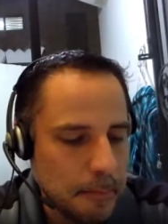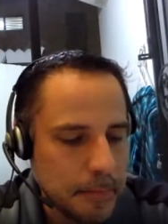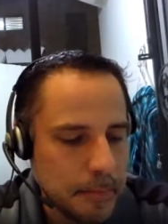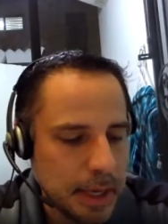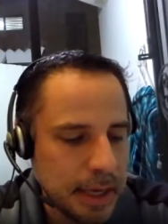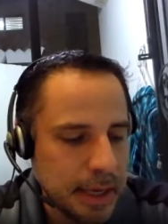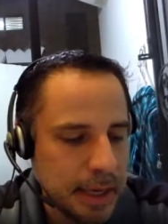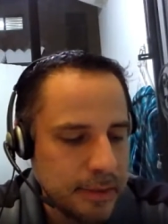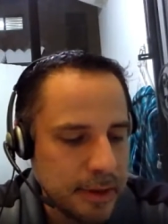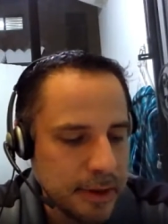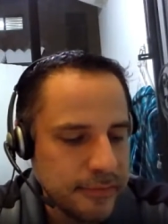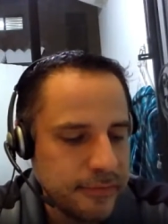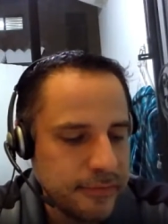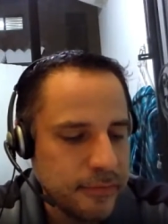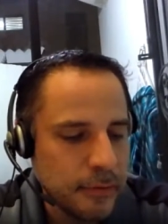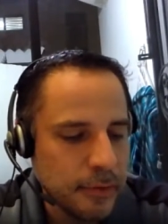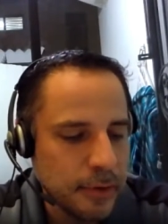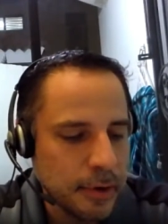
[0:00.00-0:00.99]
And
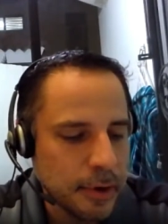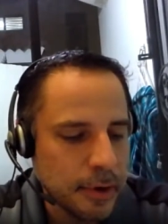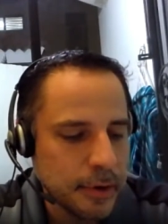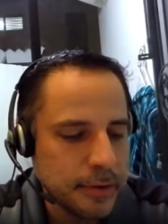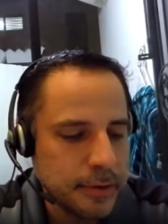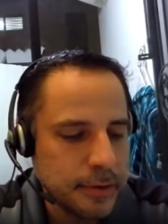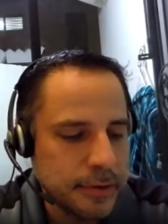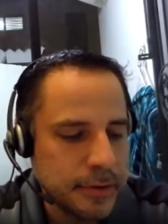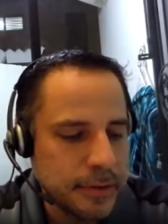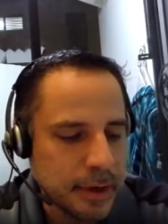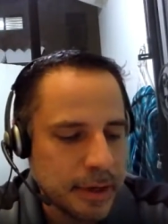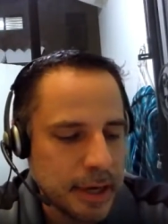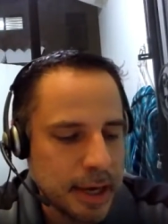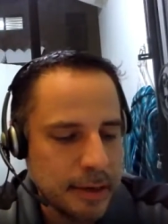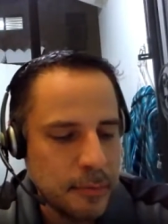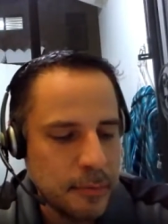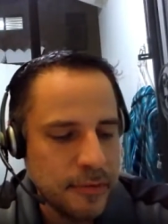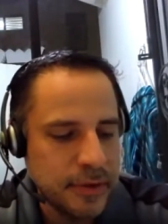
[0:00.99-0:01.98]
therefore, they're
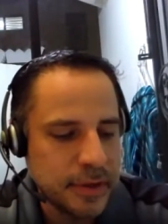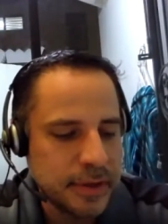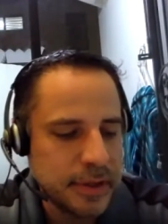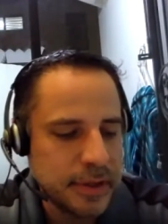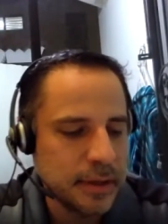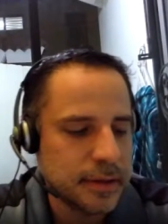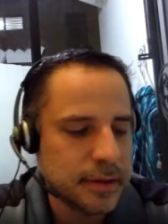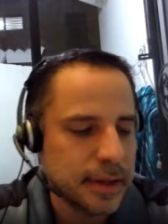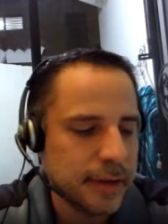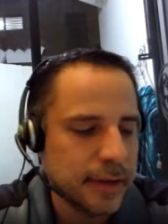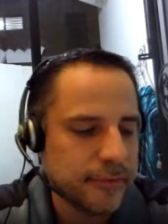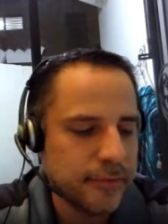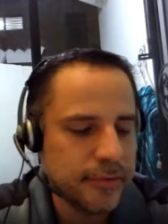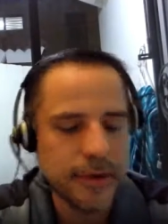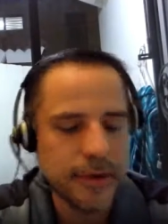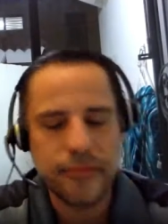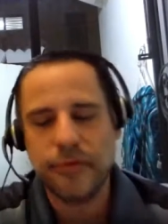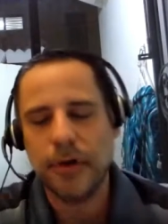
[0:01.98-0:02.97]
kind of moving things. And
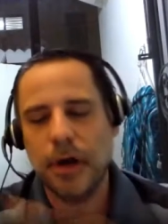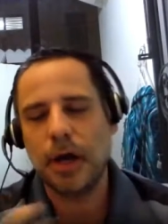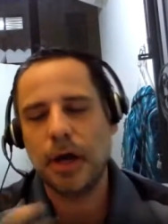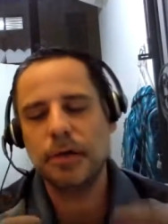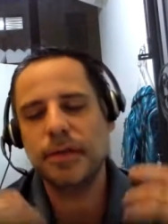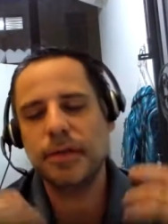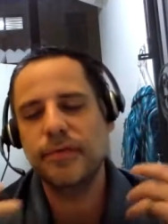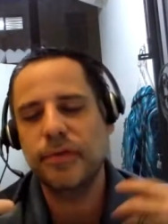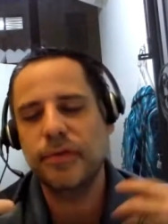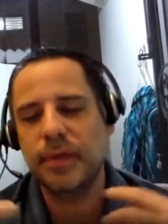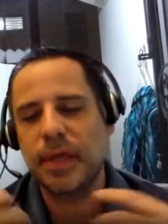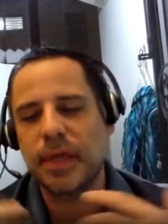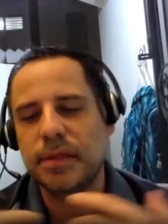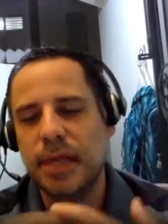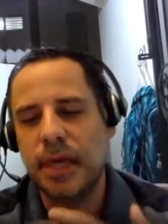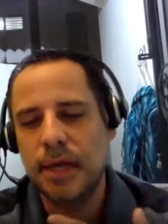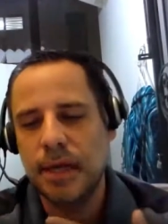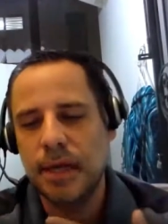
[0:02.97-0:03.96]
for our stuff, it's like
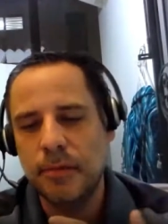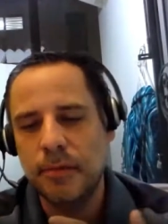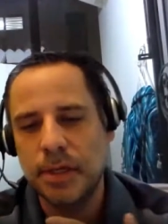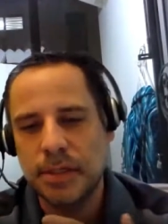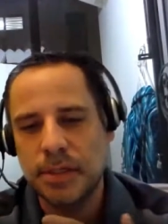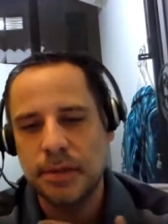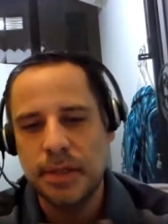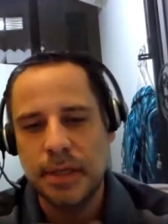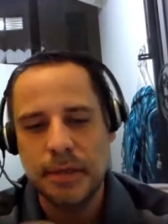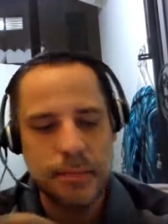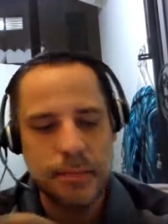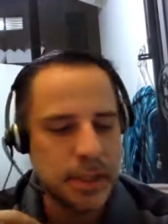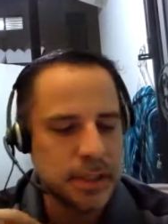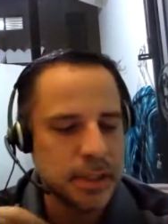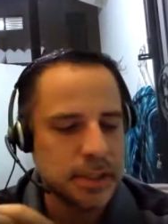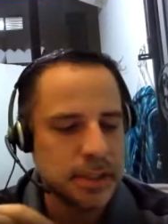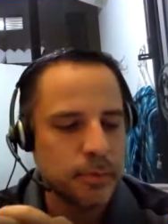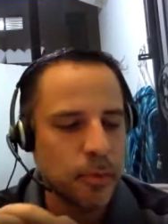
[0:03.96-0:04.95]
that anyways, I think. But
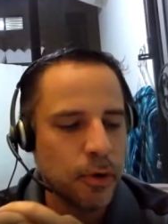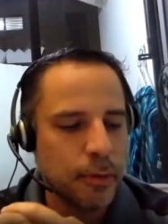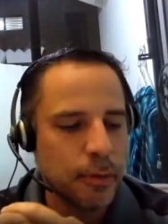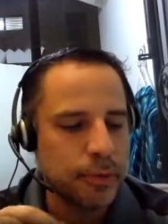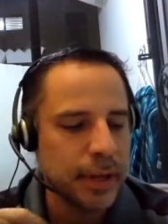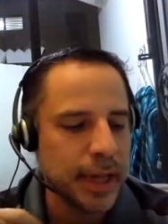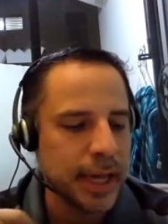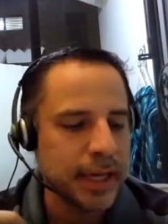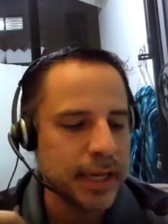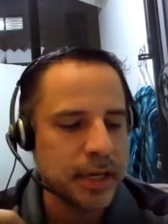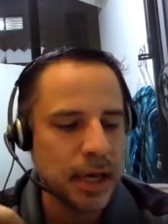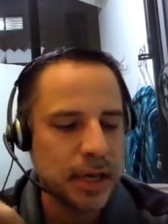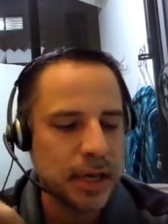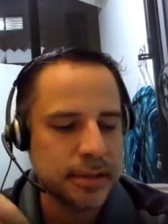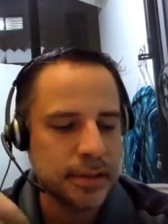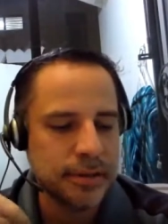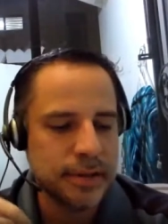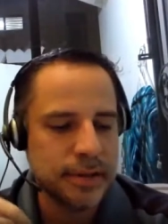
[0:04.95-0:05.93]
it's more applying
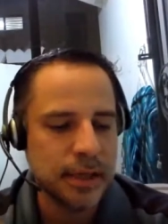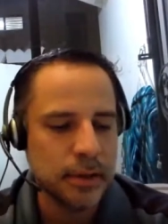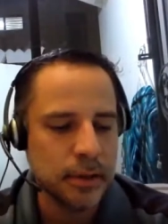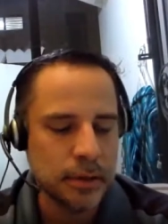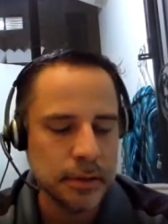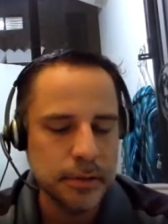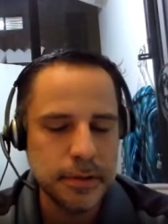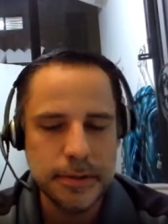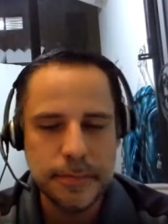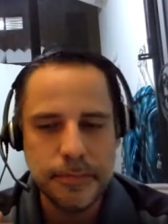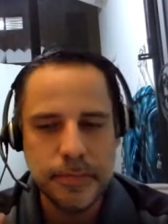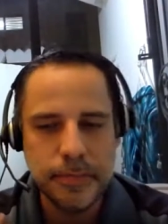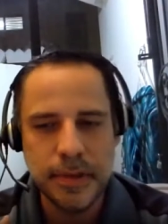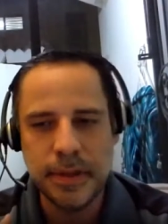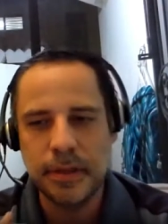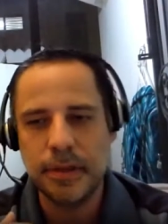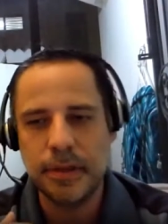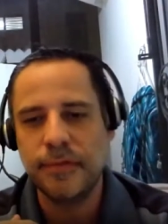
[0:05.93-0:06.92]
content they learned
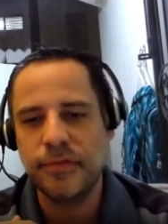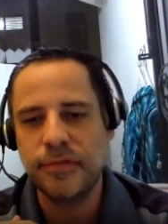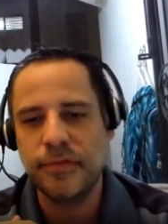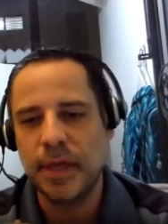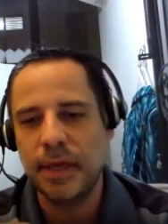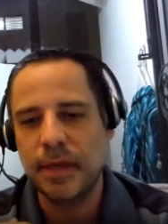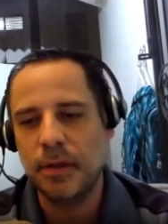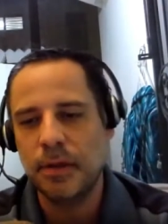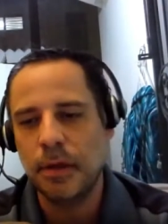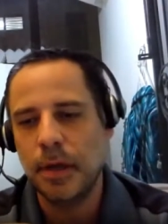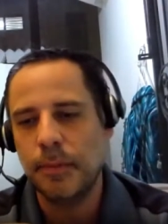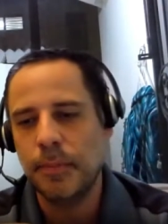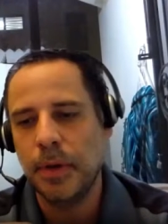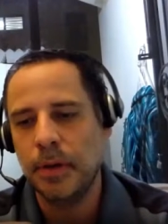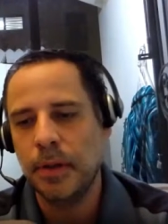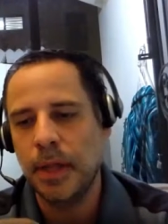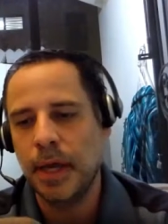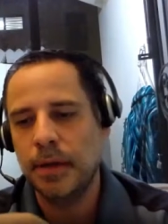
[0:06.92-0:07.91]
than stuff that they can look up
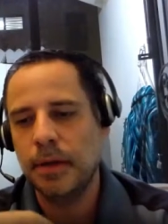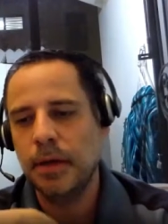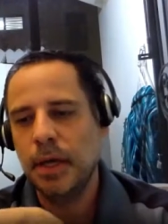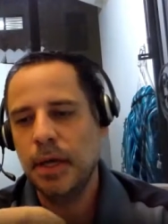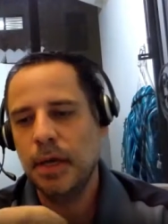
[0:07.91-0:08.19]
online.